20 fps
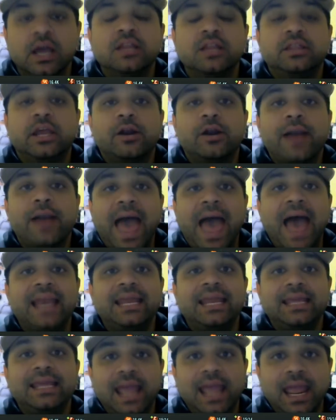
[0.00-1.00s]
They are
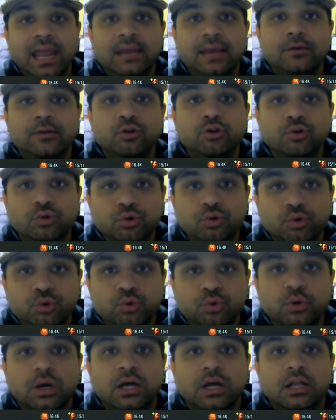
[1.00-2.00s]
adding a
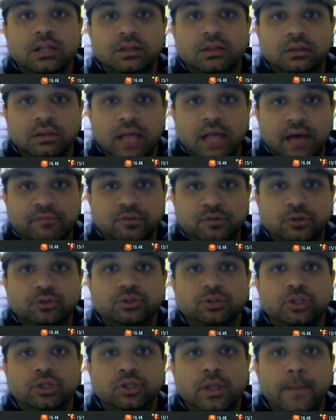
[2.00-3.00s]
new
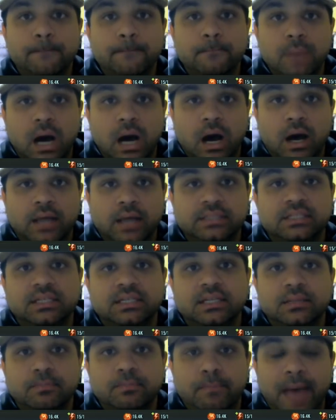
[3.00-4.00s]
level to the mods
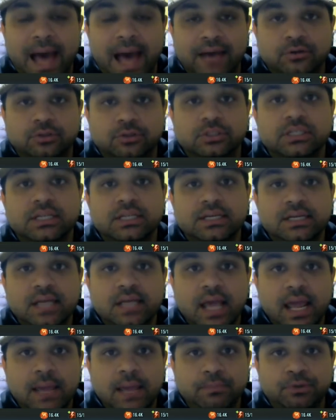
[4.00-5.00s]
battles
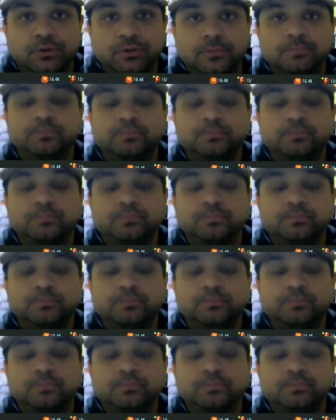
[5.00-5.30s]
table.